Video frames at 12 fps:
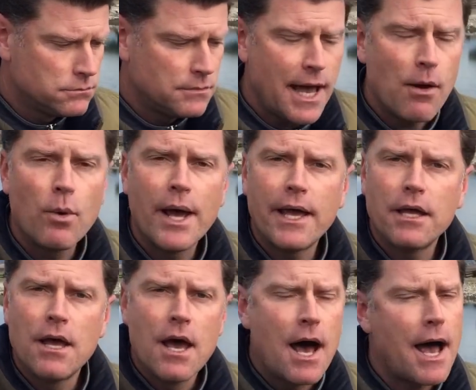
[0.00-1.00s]
That way
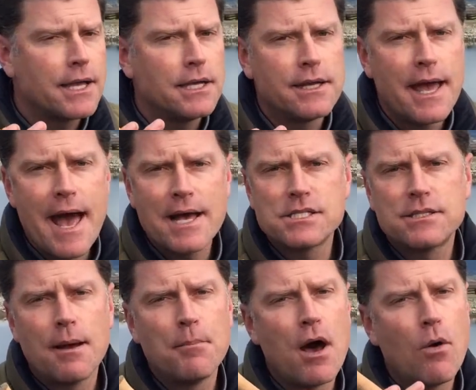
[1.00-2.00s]
I can cast,
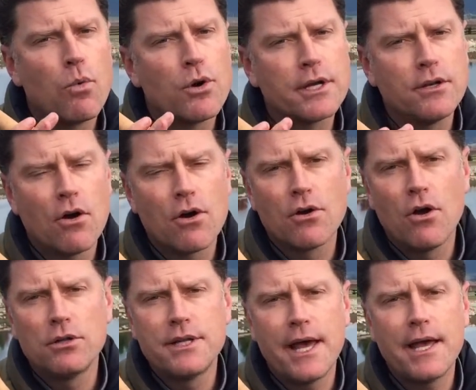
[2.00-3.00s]
I'm not working hard
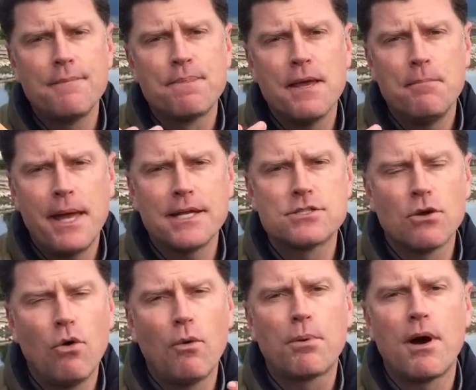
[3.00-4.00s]
all day, it makes the
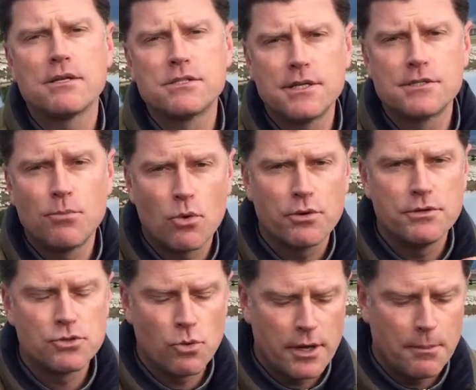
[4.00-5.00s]
whole process more
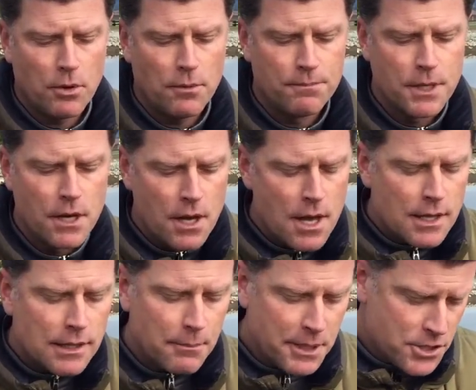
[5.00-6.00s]
enjoyable.
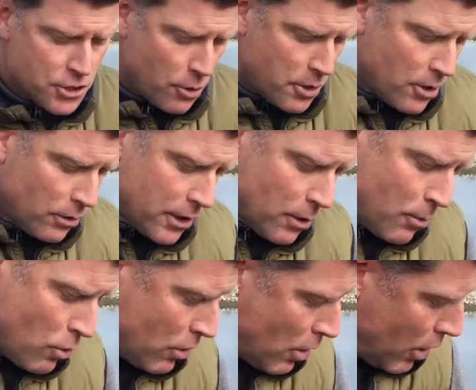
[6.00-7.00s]
Let me show you a little
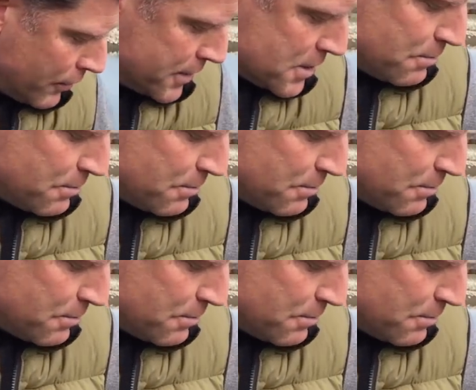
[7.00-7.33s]
more on this